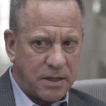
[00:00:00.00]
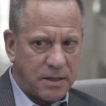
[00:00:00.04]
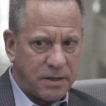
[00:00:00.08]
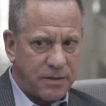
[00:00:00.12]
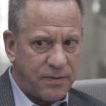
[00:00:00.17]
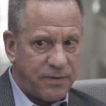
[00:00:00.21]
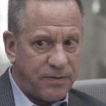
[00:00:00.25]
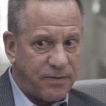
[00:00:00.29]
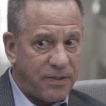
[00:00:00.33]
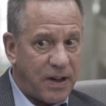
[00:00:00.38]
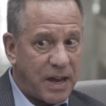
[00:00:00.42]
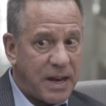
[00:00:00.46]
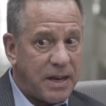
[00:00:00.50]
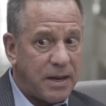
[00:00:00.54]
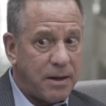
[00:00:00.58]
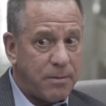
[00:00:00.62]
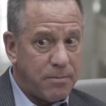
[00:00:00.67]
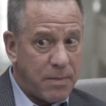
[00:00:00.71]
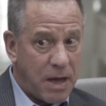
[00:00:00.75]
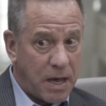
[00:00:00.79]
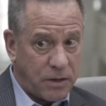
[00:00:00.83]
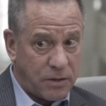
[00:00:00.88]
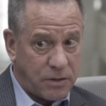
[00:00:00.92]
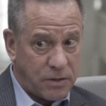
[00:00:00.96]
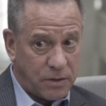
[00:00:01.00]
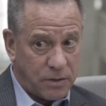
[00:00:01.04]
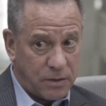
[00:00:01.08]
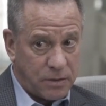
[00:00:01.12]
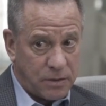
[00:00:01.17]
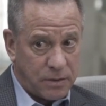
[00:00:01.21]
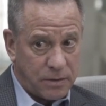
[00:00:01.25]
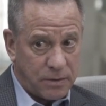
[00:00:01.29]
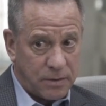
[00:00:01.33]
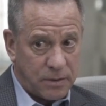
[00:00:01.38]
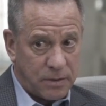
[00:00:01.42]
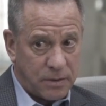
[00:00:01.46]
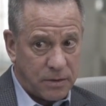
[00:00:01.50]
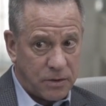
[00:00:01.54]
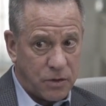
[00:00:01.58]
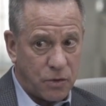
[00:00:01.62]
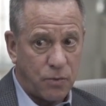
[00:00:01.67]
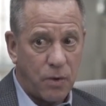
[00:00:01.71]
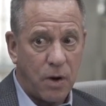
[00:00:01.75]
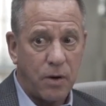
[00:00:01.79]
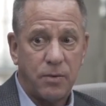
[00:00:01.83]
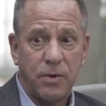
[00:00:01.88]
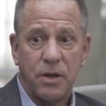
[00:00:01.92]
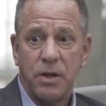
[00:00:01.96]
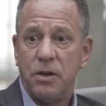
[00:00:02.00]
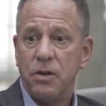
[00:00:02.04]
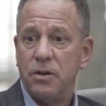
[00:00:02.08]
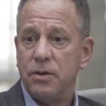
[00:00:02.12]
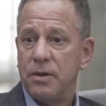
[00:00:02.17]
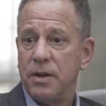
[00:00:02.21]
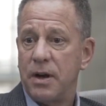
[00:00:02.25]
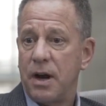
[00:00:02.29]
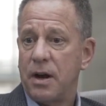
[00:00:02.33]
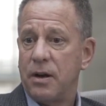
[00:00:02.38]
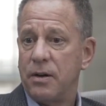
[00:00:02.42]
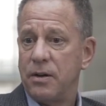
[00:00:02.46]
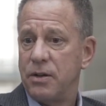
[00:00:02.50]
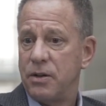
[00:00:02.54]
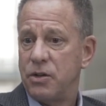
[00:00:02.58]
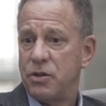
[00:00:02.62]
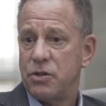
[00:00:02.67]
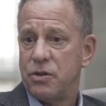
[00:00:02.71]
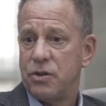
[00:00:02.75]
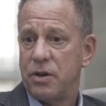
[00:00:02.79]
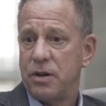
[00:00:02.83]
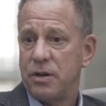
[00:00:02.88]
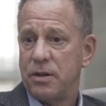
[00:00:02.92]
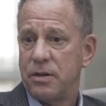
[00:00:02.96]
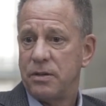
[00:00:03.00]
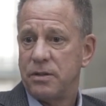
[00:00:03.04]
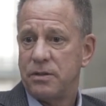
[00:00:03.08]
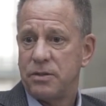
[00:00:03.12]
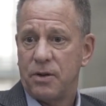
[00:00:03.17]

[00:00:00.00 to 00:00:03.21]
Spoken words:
is fundamental to what we do in our industry.